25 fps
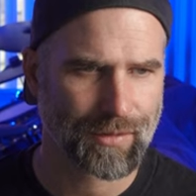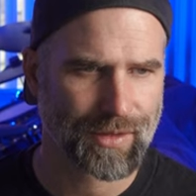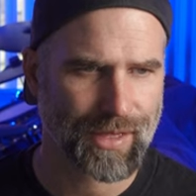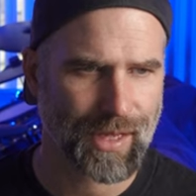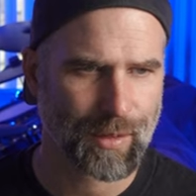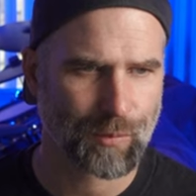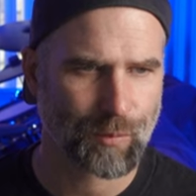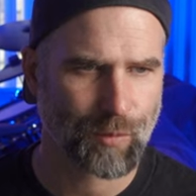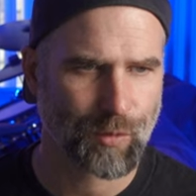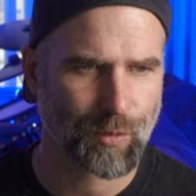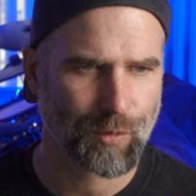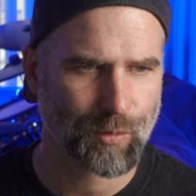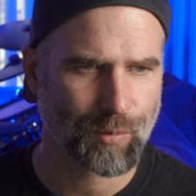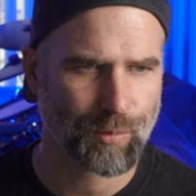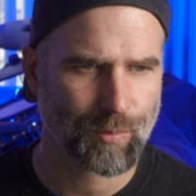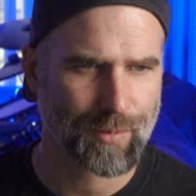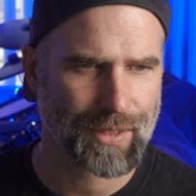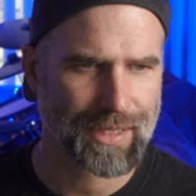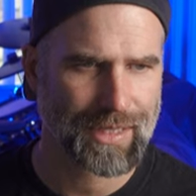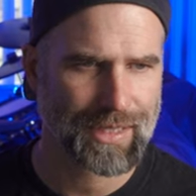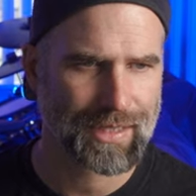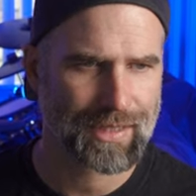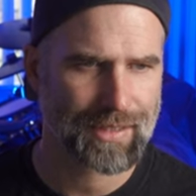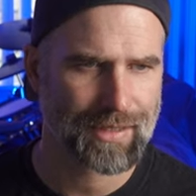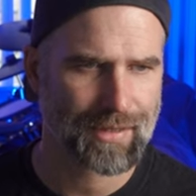that would
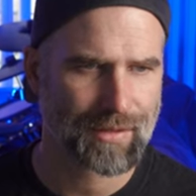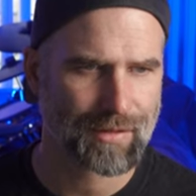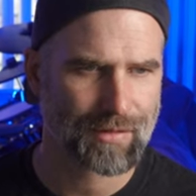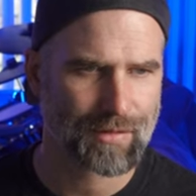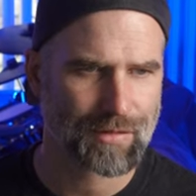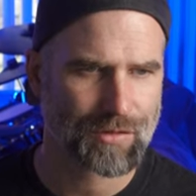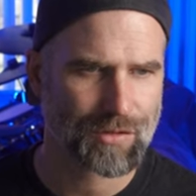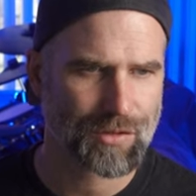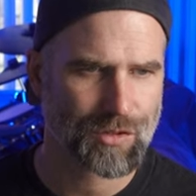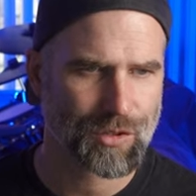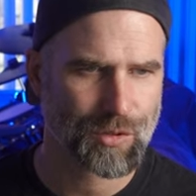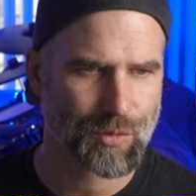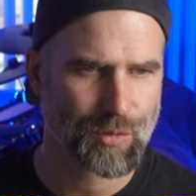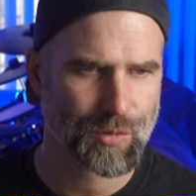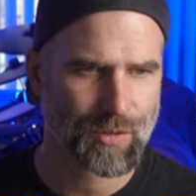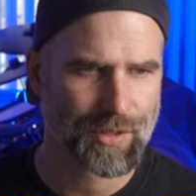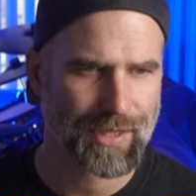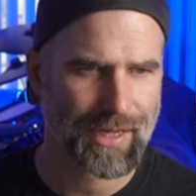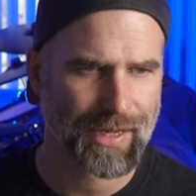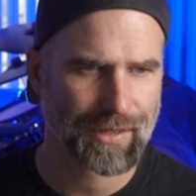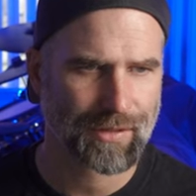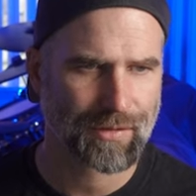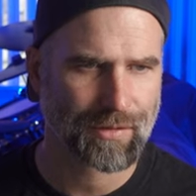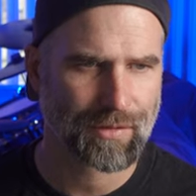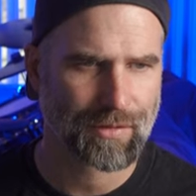mean to
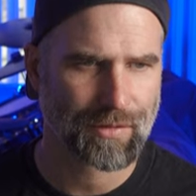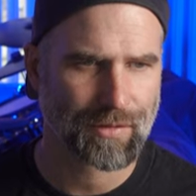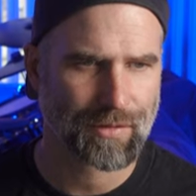get